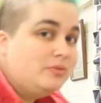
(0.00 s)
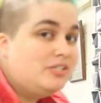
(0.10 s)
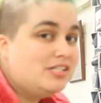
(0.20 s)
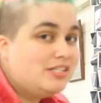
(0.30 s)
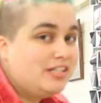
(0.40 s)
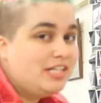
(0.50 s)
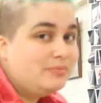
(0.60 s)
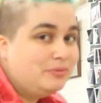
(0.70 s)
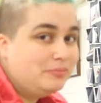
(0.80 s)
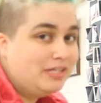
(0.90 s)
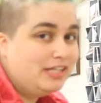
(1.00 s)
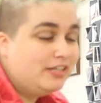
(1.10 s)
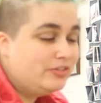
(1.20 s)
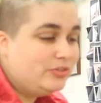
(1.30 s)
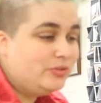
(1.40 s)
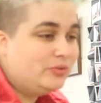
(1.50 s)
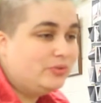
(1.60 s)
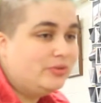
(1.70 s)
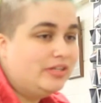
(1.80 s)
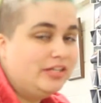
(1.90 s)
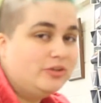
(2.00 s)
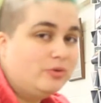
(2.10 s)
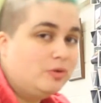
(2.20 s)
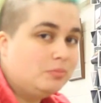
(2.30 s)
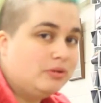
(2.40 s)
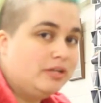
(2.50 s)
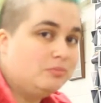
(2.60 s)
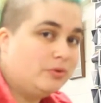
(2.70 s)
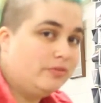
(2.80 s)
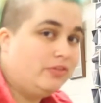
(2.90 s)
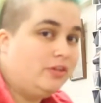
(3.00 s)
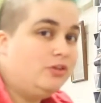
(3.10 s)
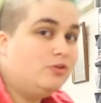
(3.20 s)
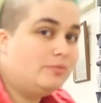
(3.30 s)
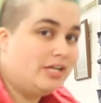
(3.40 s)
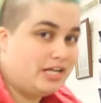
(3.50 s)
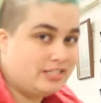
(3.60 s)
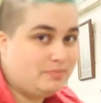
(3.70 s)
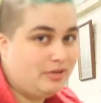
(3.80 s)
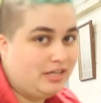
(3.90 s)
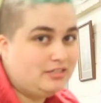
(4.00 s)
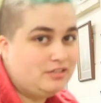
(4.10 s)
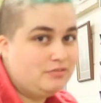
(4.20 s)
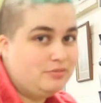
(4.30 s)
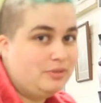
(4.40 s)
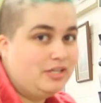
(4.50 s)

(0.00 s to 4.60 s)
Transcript: which has enabled me to incorporate more of the human aspect of